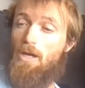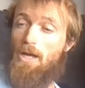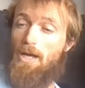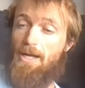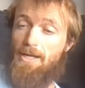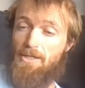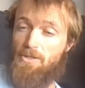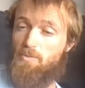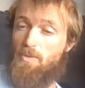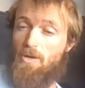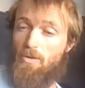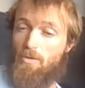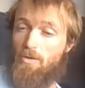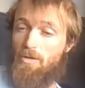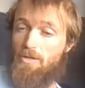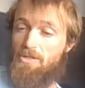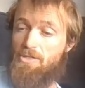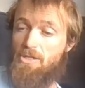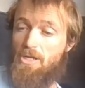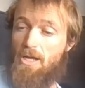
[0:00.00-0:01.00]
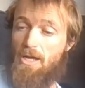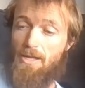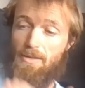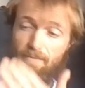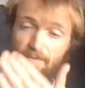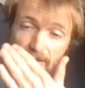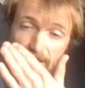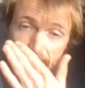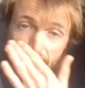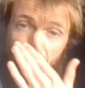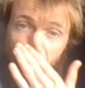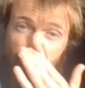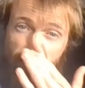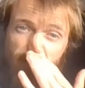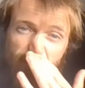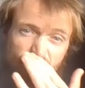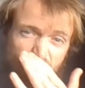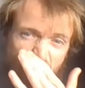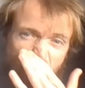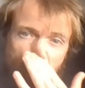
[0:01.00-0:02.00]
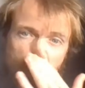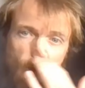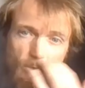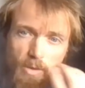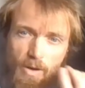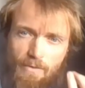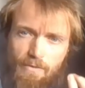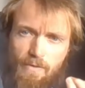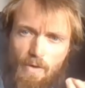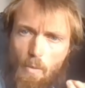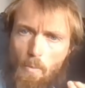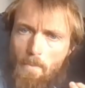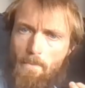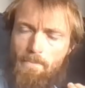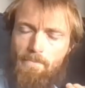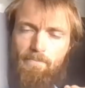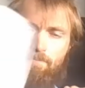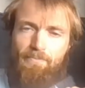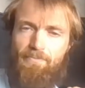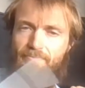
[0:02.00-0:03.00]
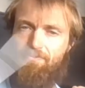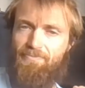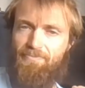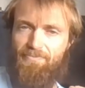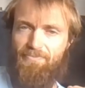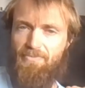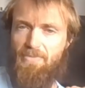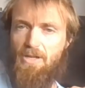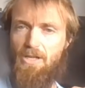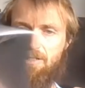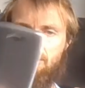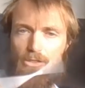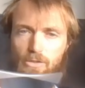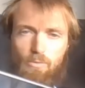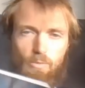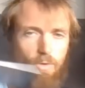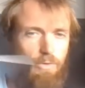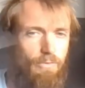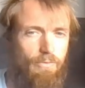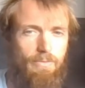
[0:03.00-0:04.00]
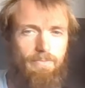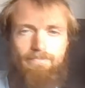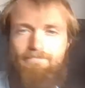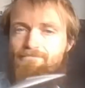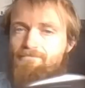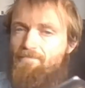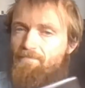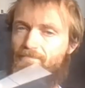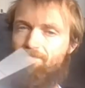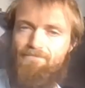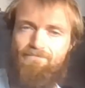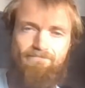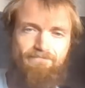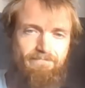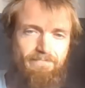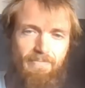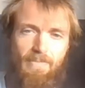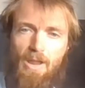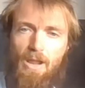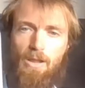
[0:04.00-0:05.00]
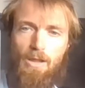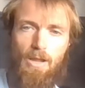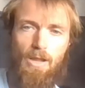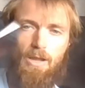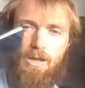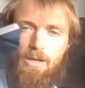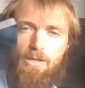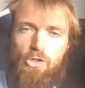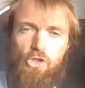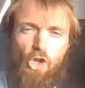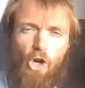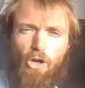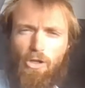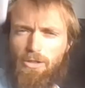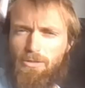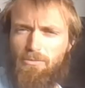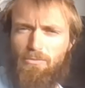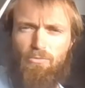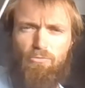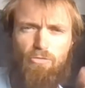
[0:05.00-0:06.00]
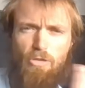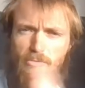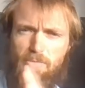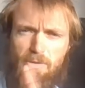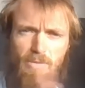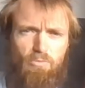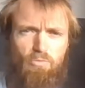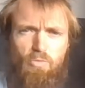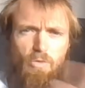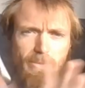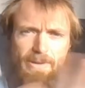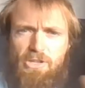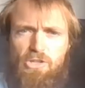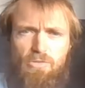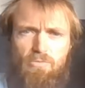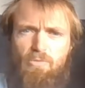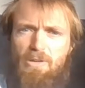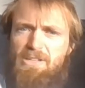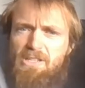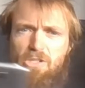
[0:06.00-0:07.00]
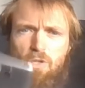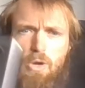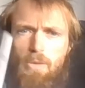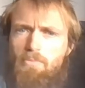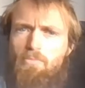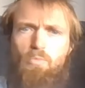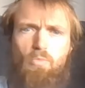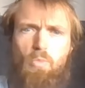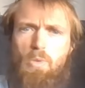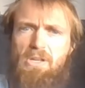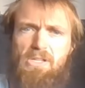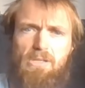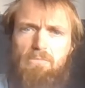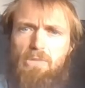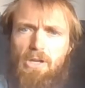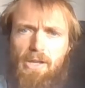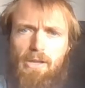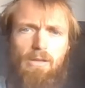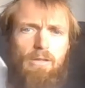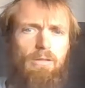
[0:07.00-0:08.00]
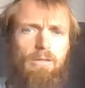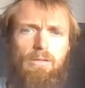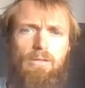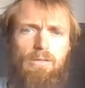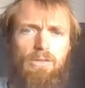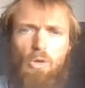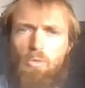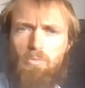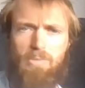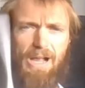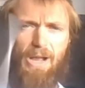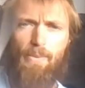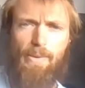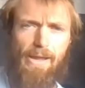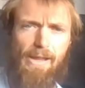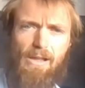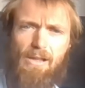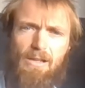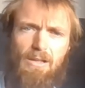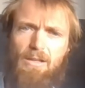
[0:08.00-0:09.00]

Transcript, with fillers: And as well, guys, yeah, things like a mobile phone as a long move, junk, rubbish, waste of time, waste of money. Don't carry it.